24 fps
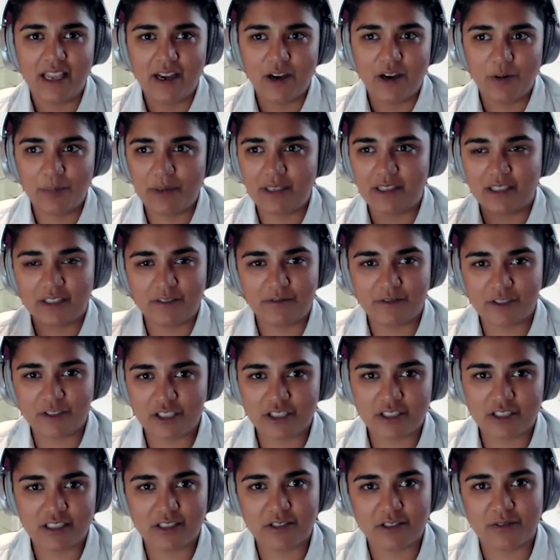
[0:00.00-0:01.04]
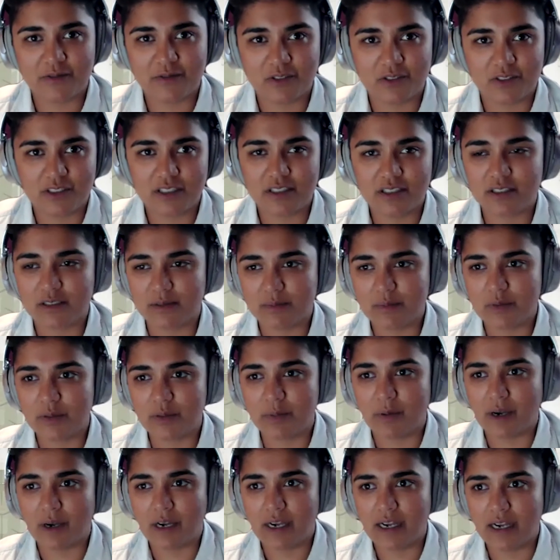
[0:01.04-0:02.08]
helping the efficiencies of your systems
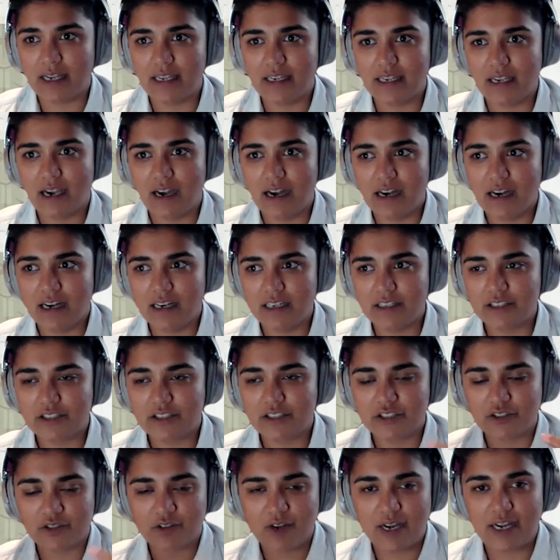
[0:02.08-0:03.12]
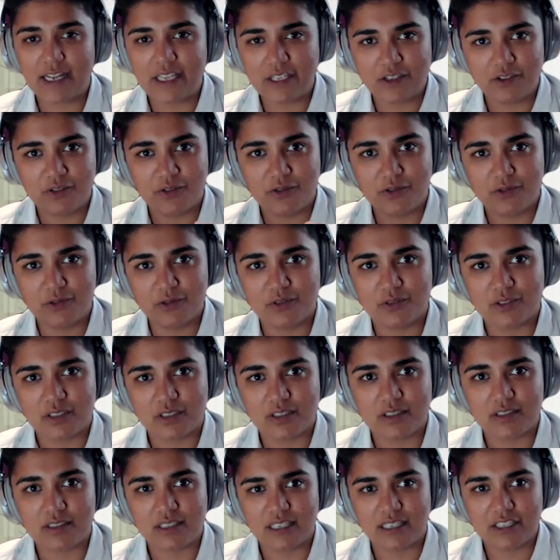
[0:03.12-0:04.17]
by training your
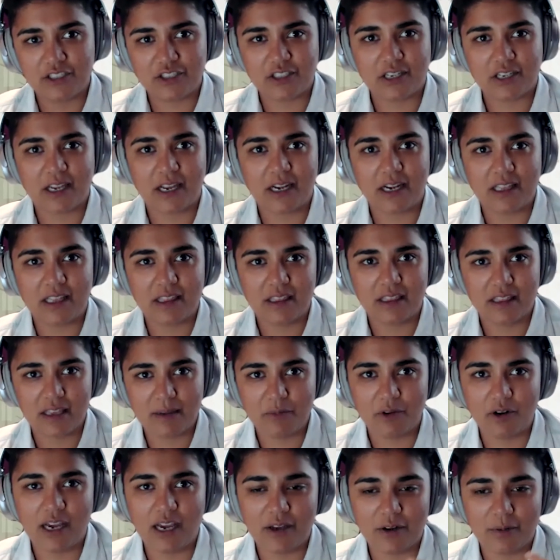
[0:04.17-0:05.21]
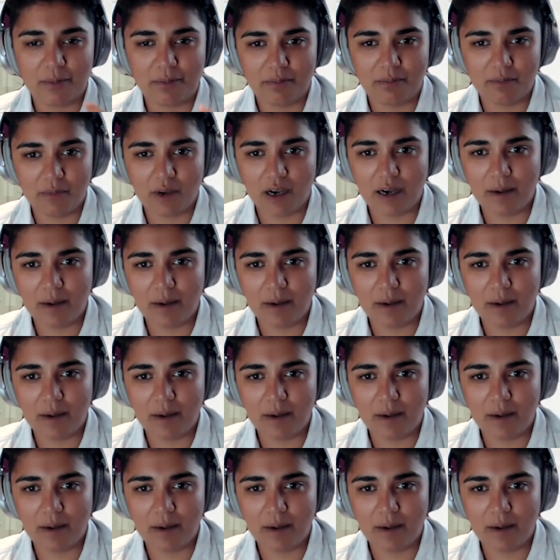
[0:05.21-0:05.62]
users and educating them on how to